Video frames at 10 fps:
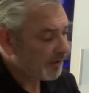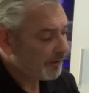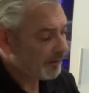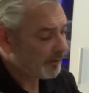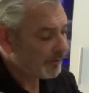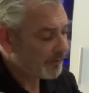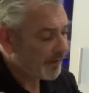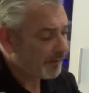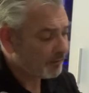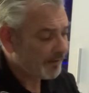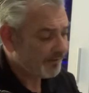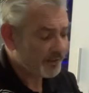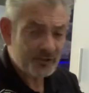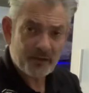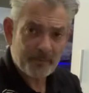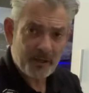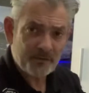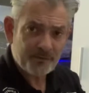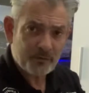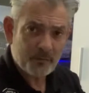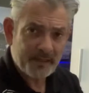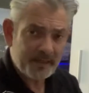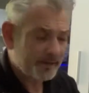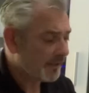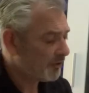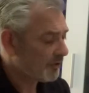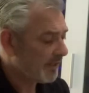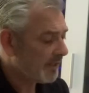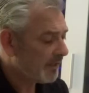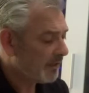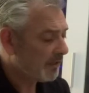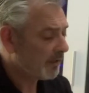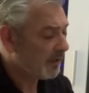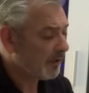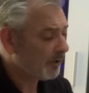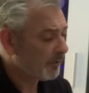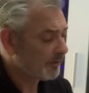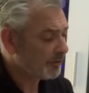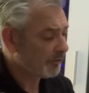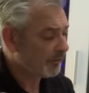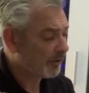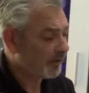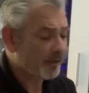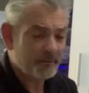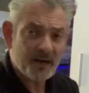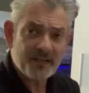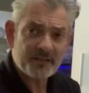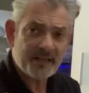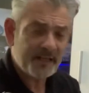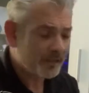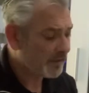who done the graphics on the boat for me this year, along with John Donnelly Racing,